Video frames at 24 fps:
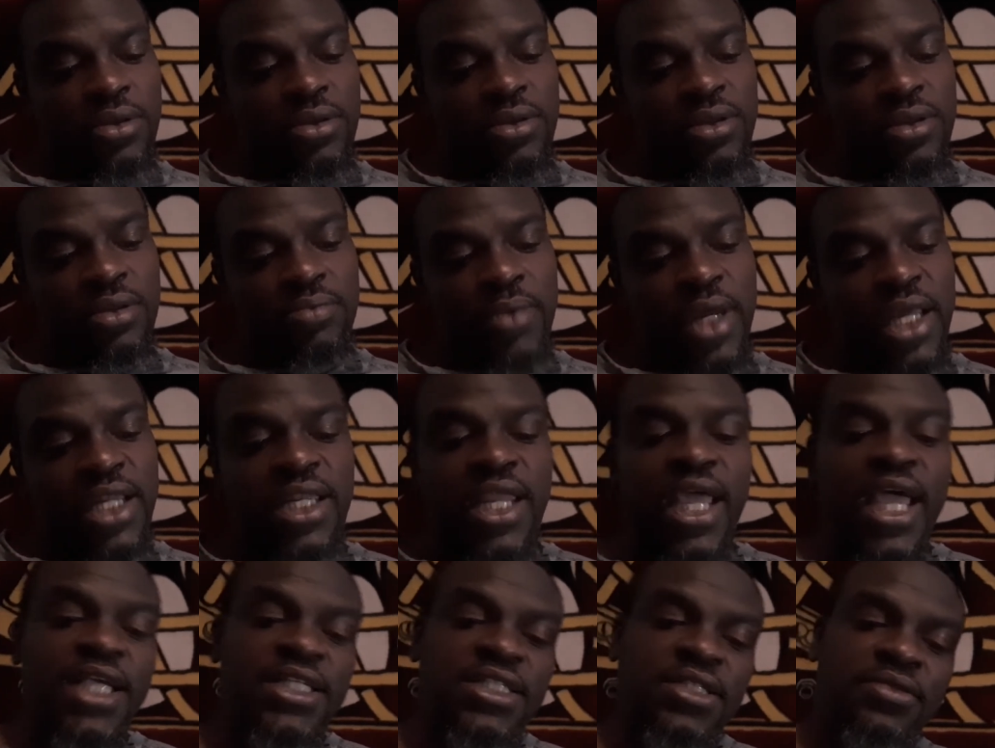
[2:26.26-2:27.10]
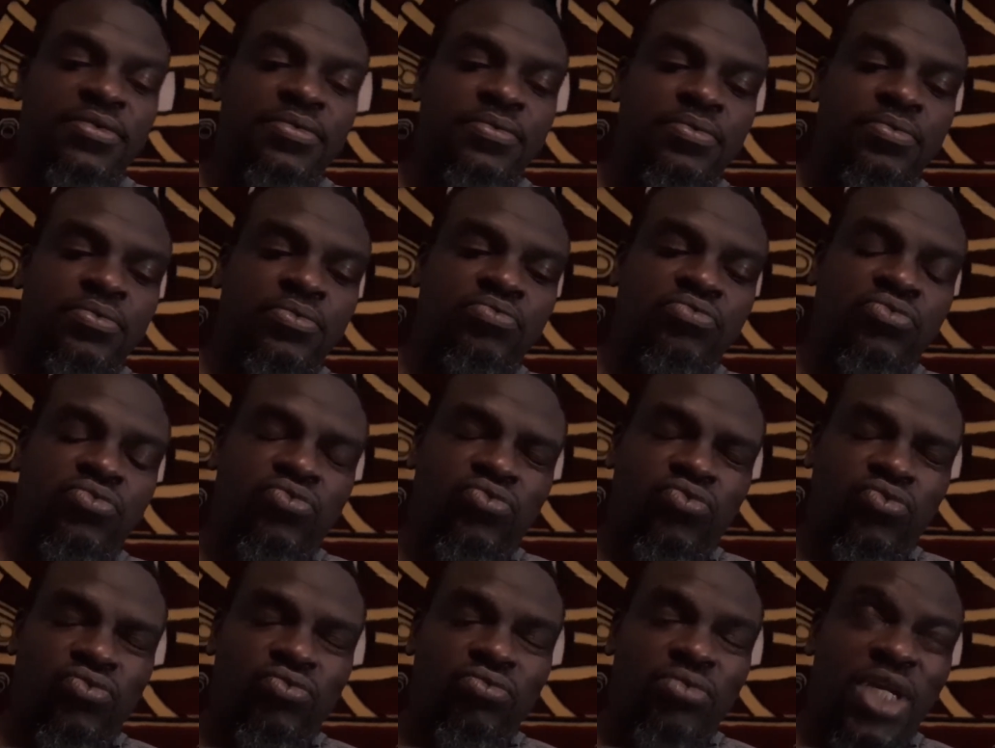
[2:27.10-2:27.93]
my next
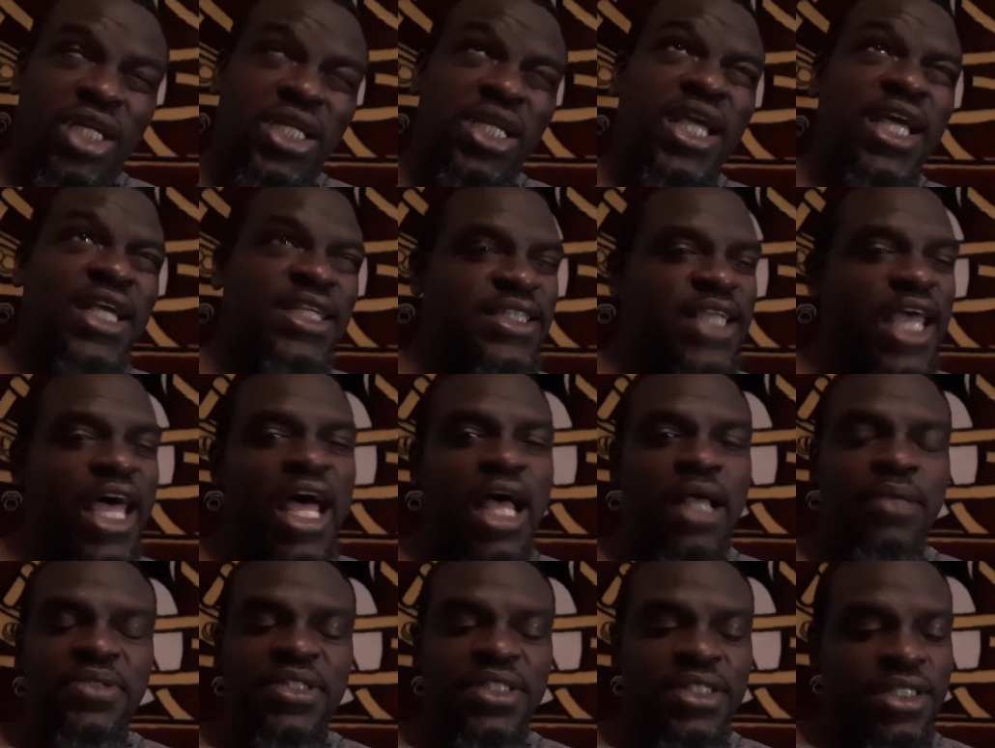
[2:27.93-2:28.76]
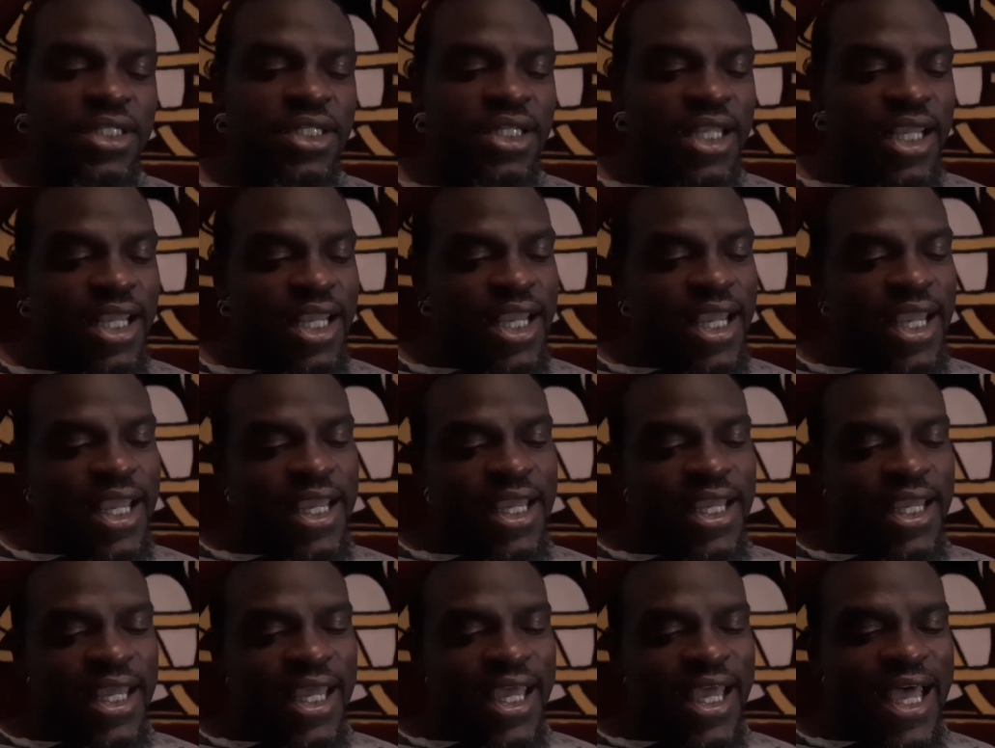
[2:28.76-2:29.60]
my next option,
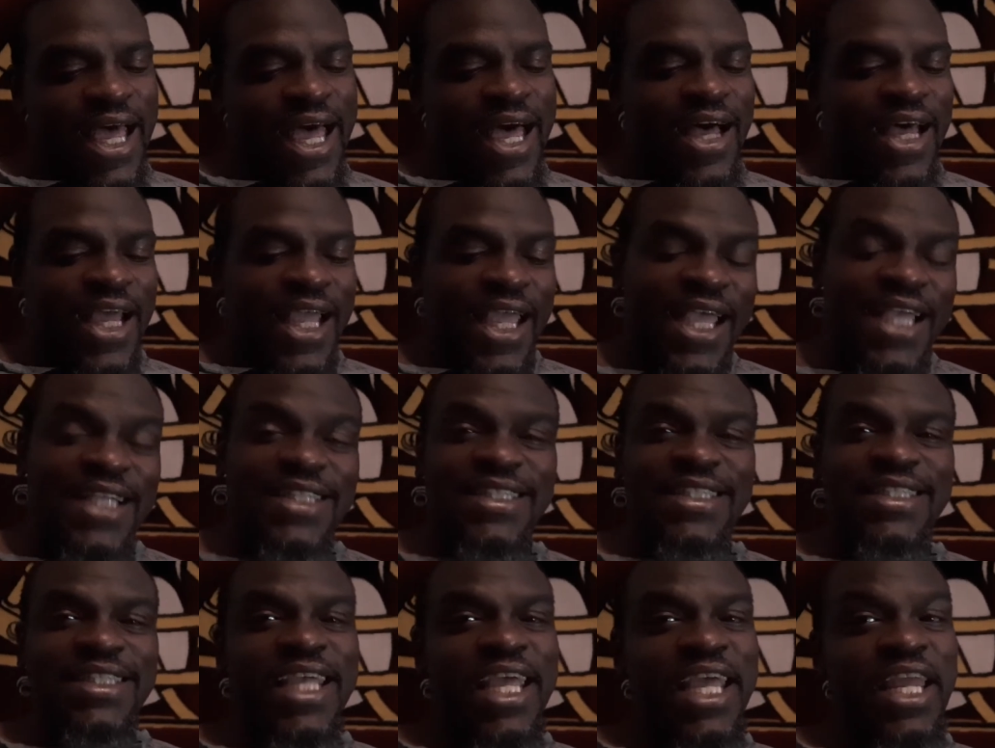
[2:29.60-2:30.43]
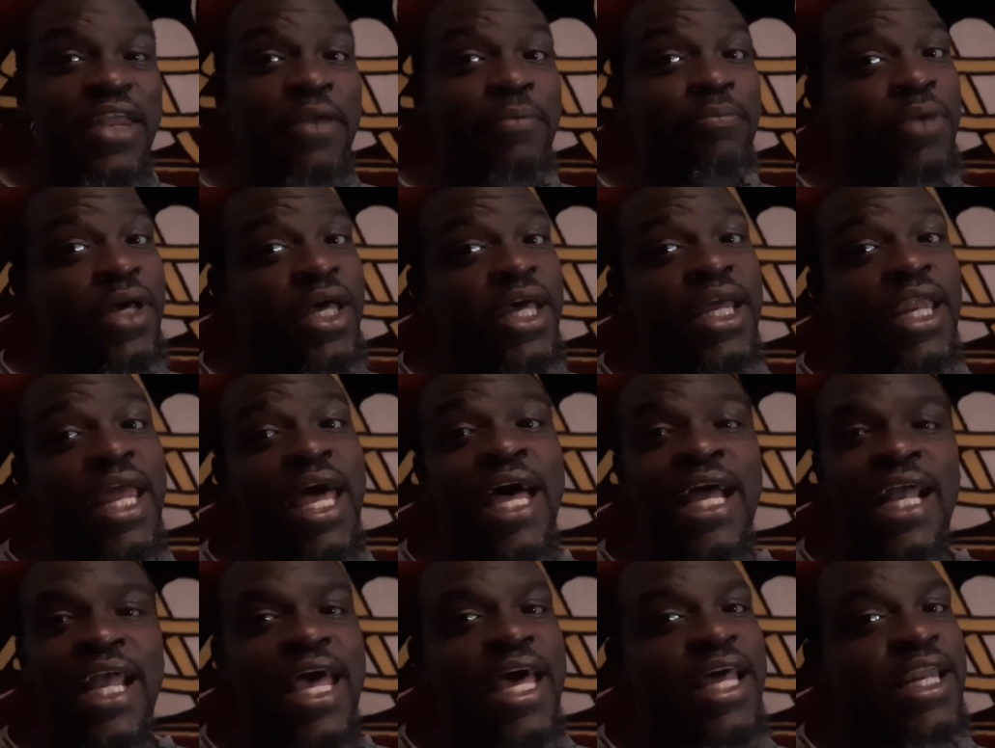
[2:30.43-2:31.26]
I hesitated, but I
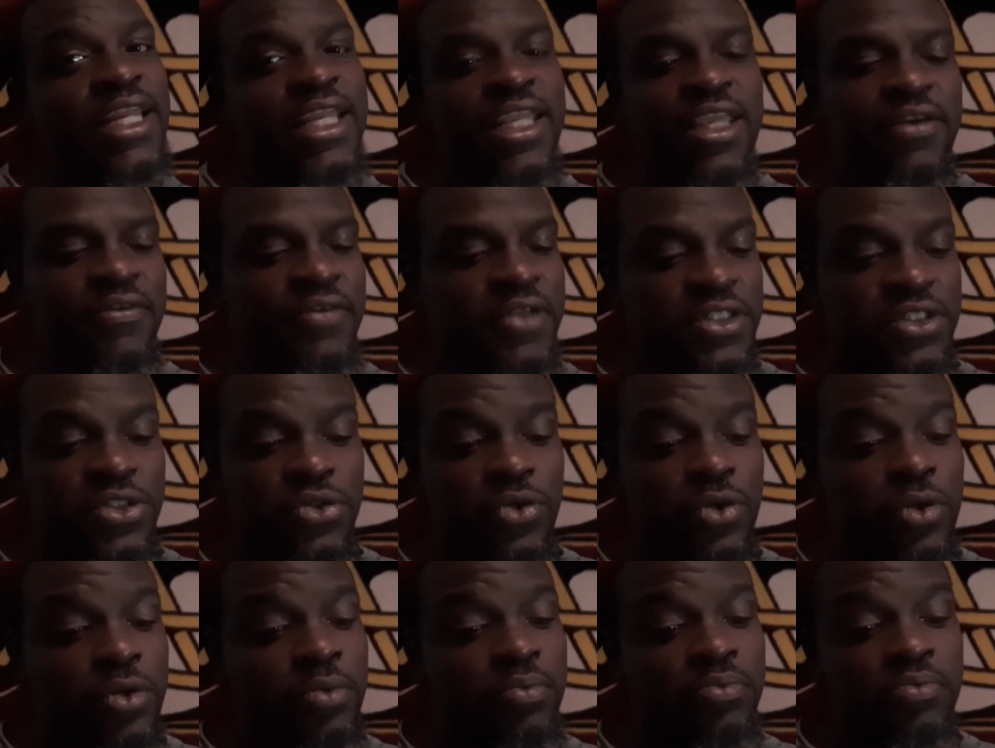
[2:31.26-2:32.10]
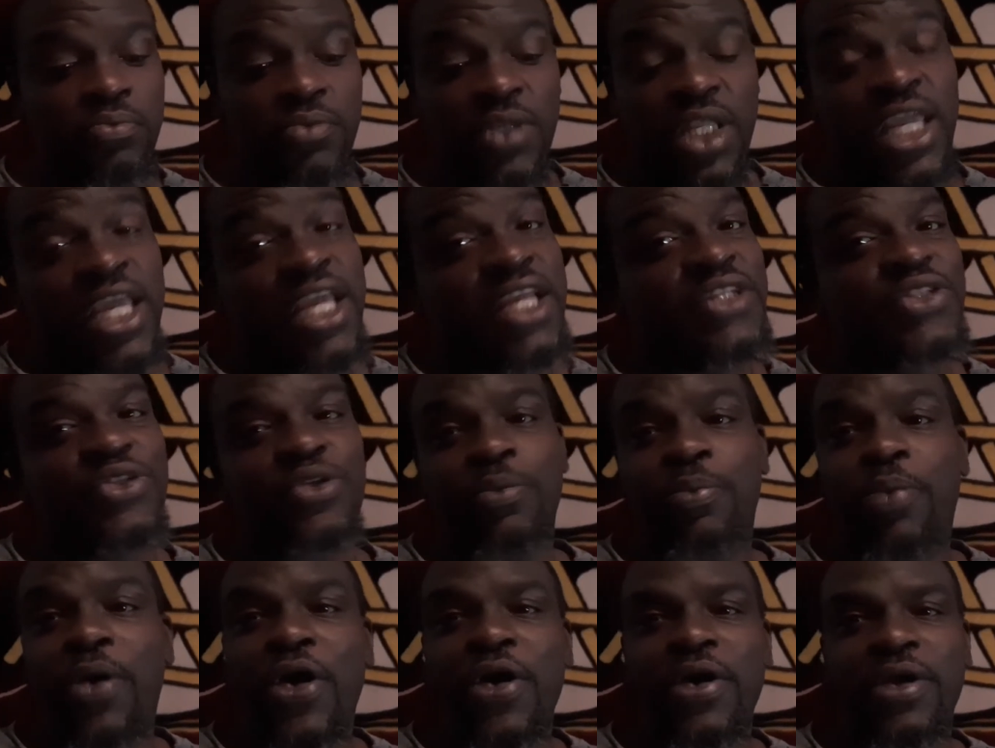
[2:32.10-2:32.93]
got to give it to him. Kendrick
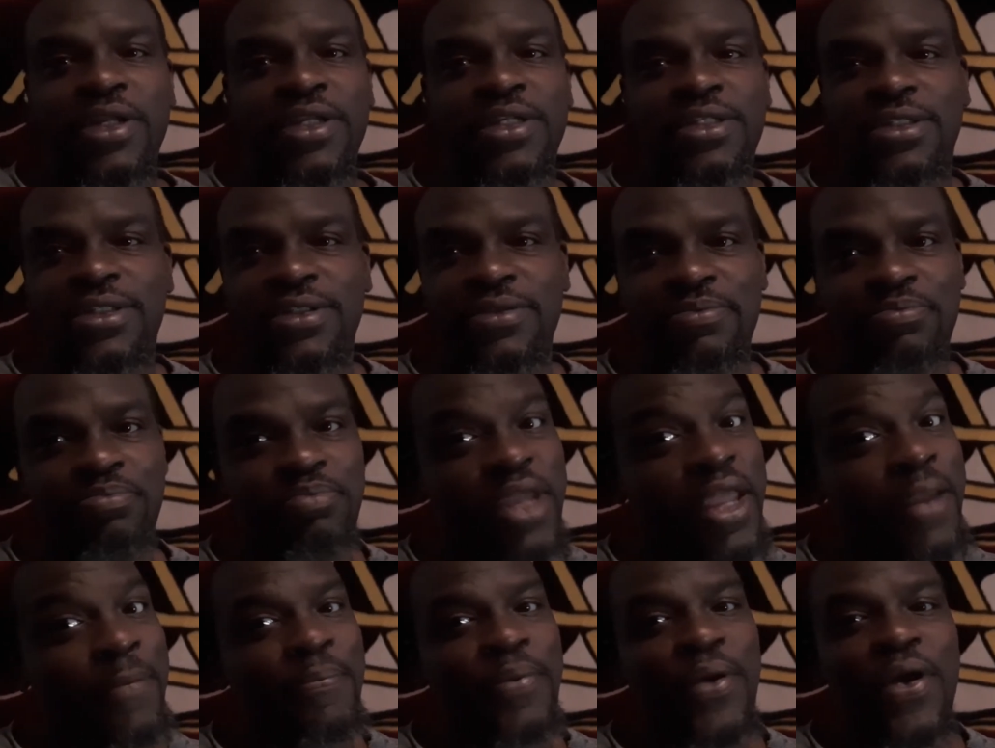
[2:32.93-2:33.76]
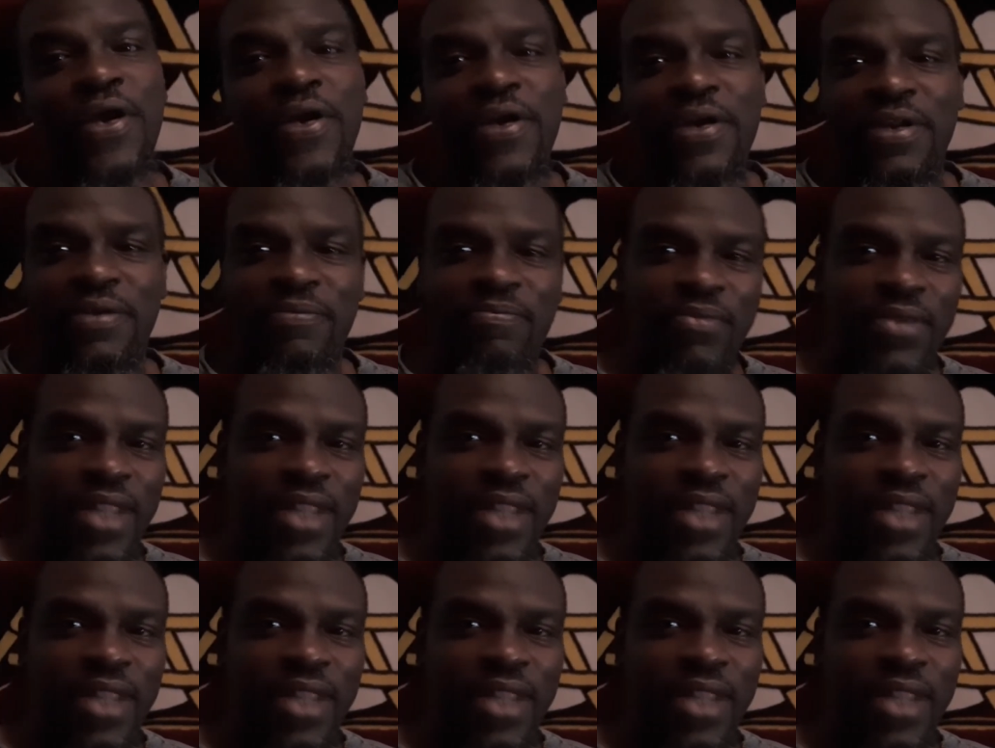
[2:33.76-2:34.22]
Perkins, Big Perk.